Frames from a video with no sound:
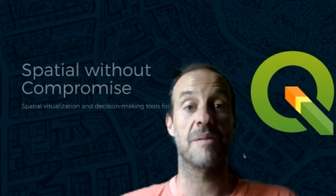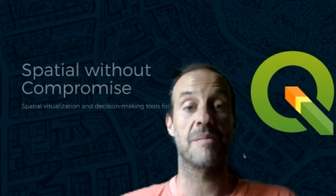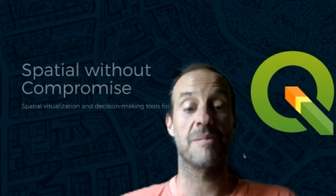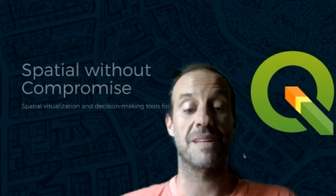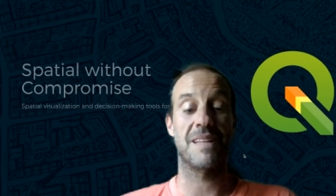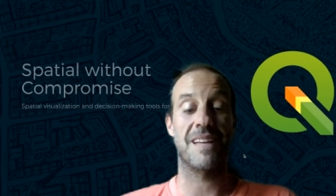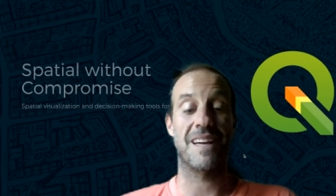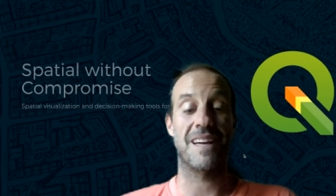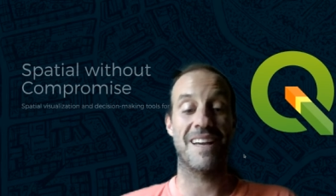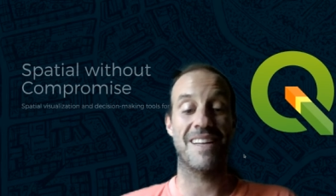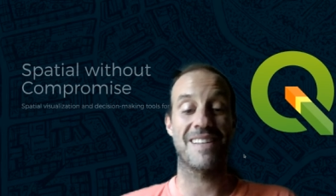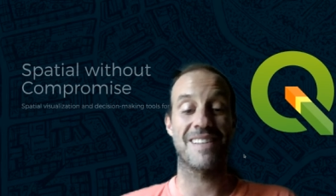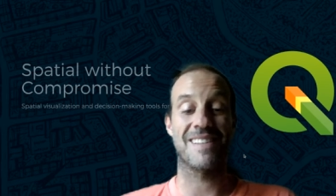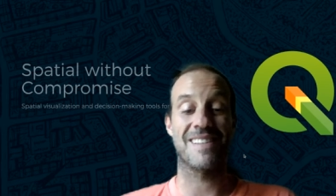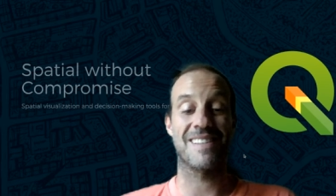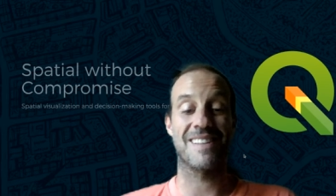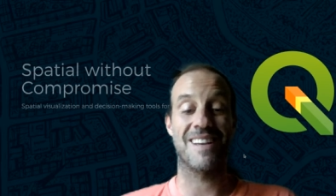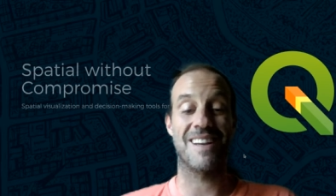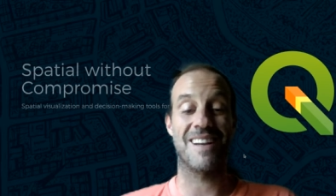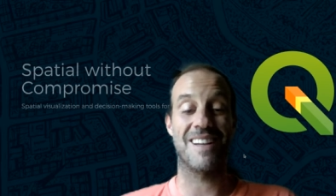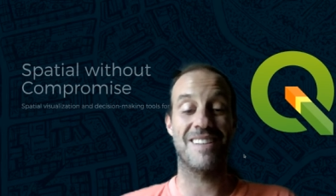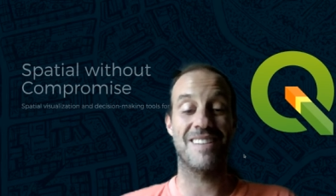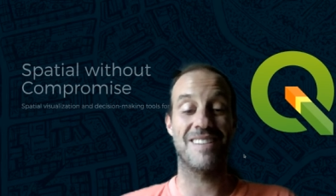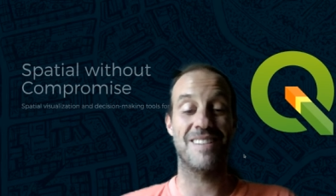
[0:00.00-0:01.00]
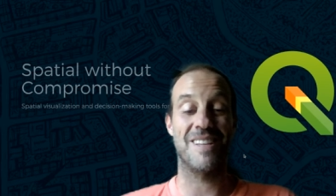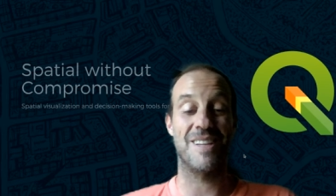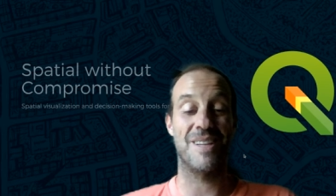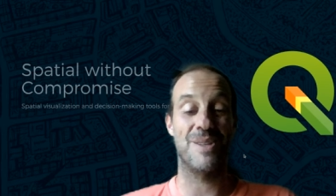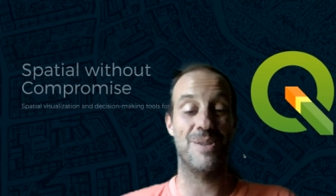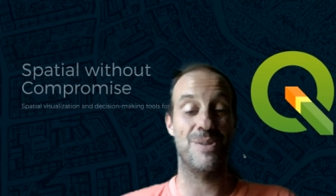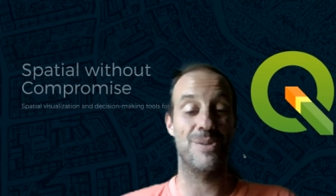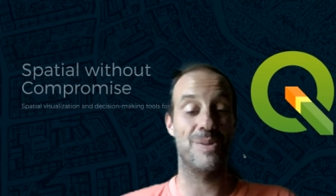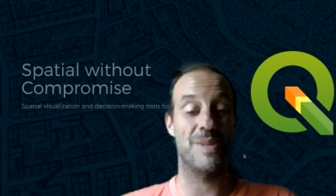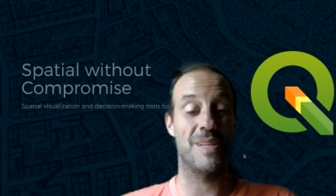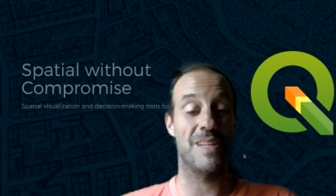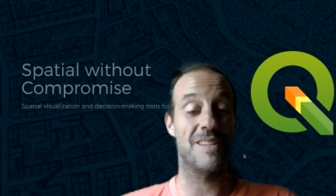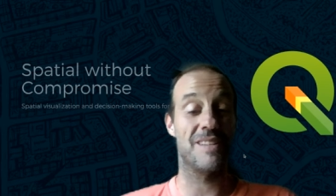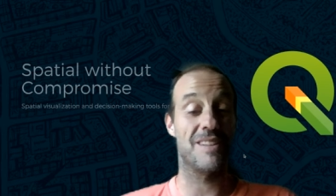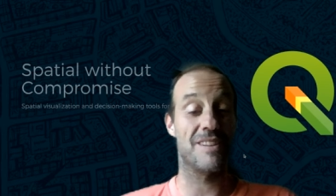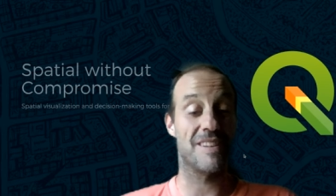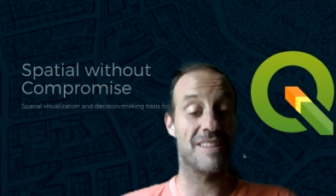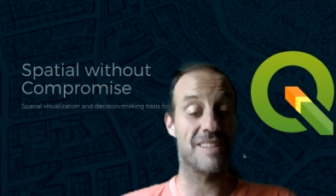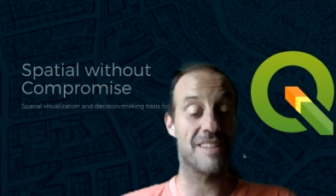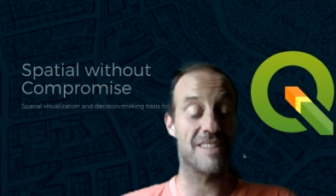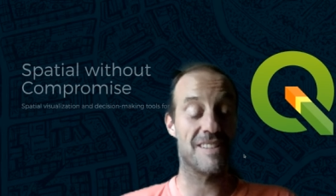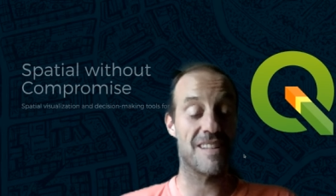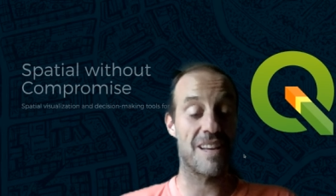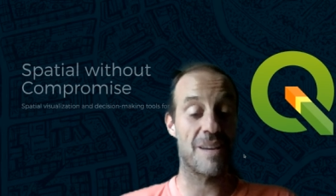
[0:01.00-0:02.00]
but I guess I'll see you either
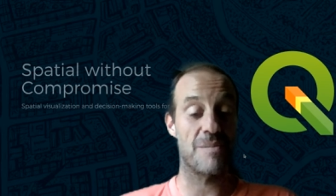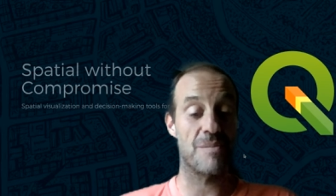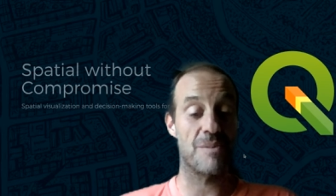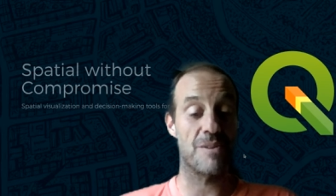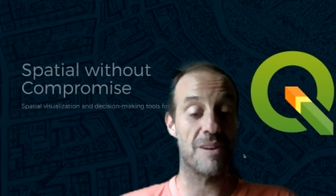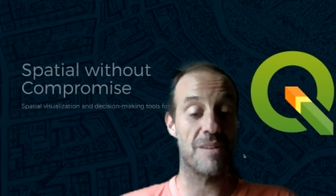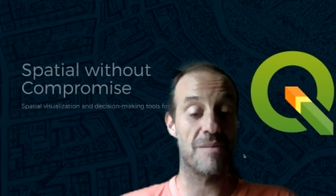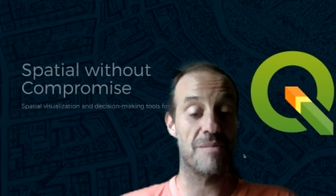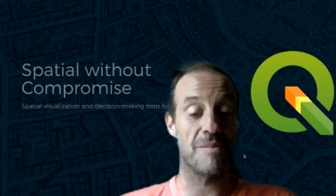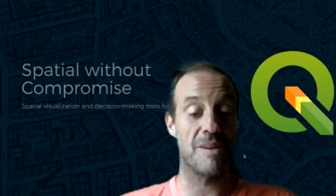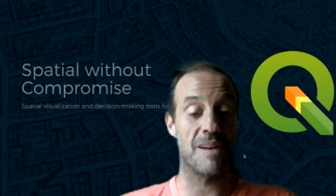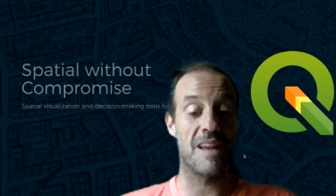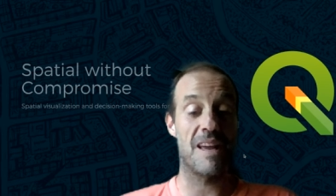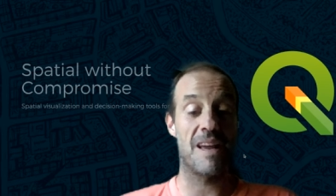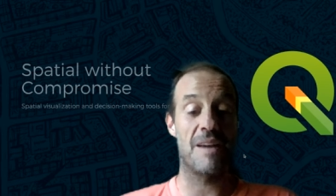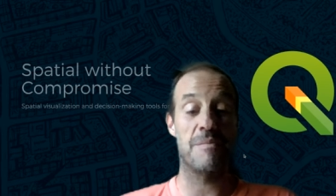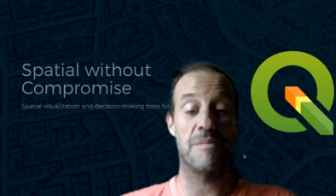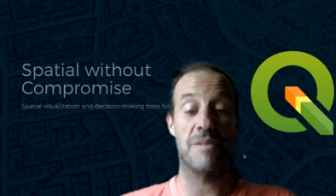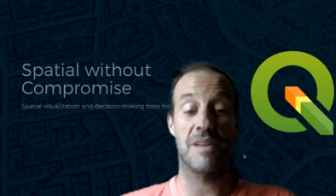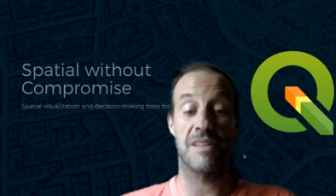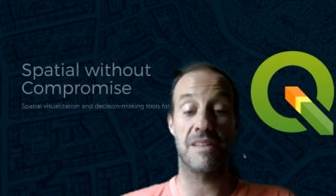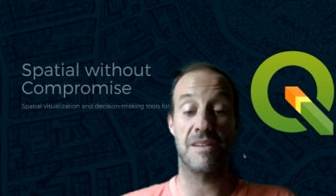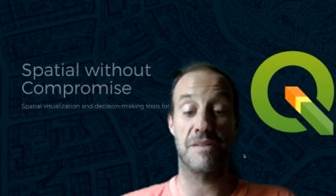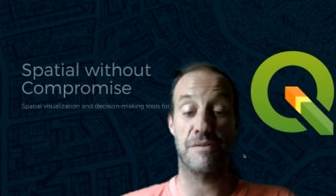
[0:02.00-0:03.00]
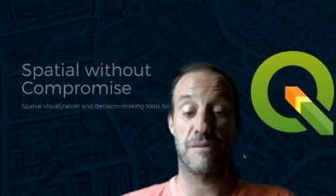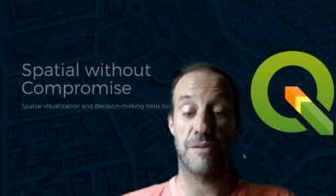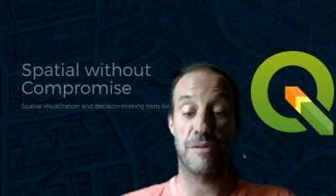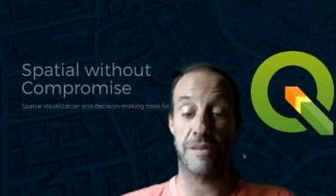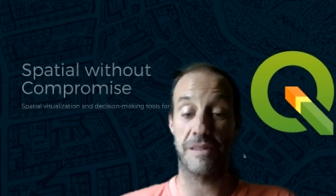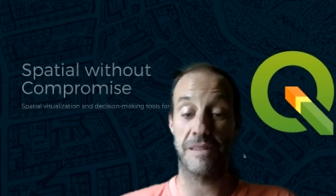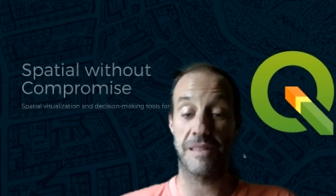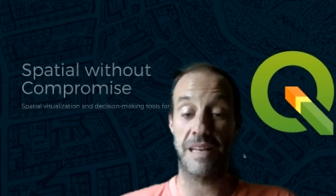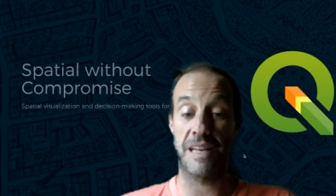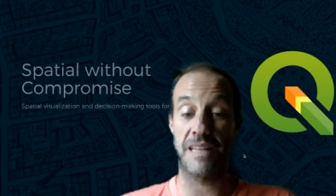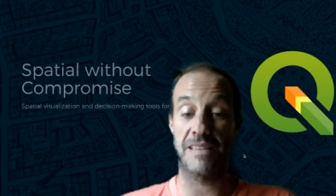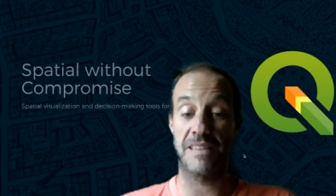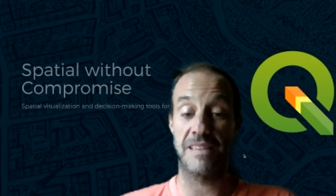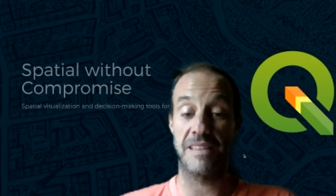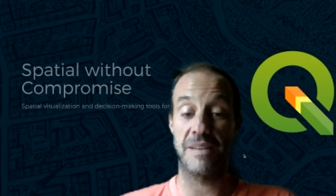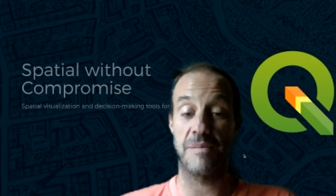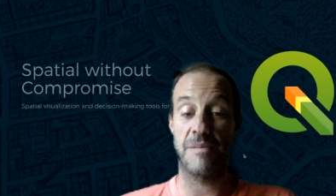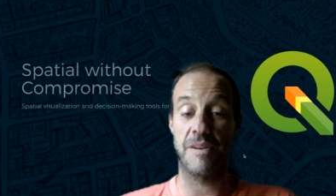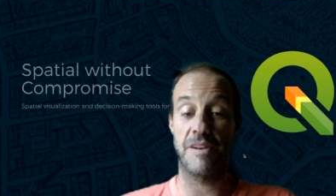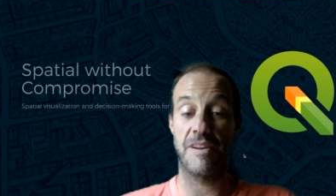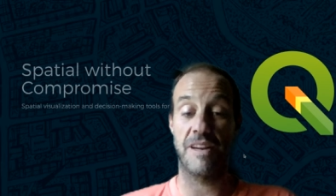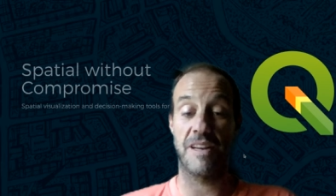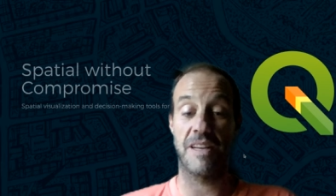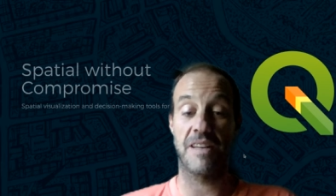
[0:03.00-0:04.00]
in December in Belém at the first Latin
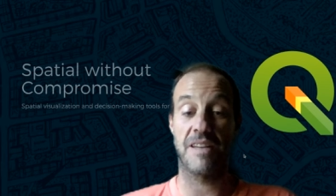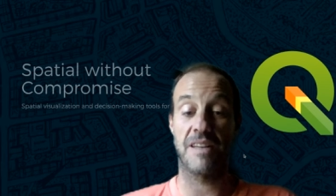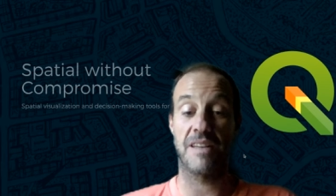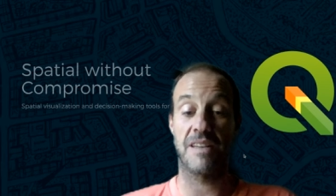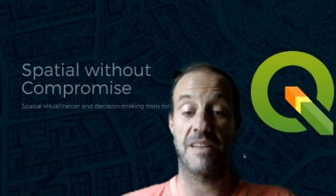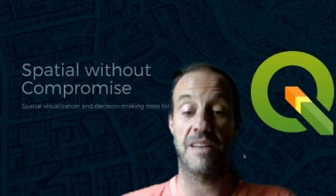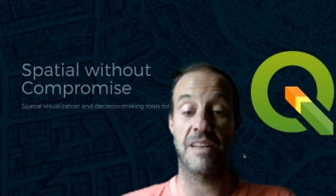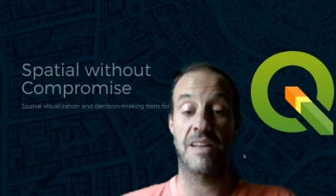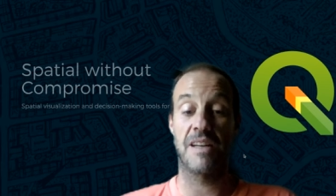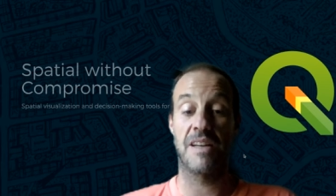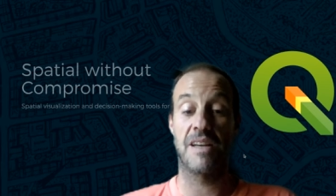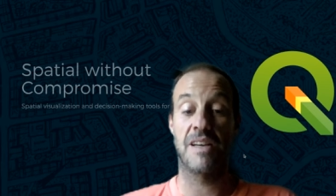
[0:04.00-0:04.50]
American